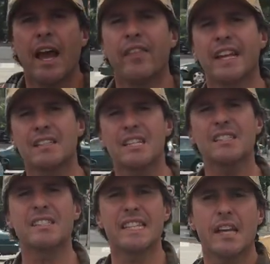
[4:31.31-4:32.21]
and the
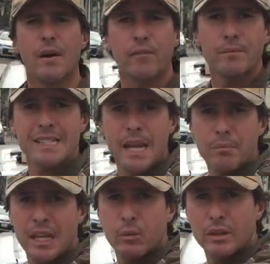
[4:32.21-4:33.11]
consistency come from.
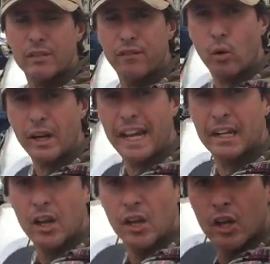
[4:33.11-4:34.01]
Same thing with the forehand.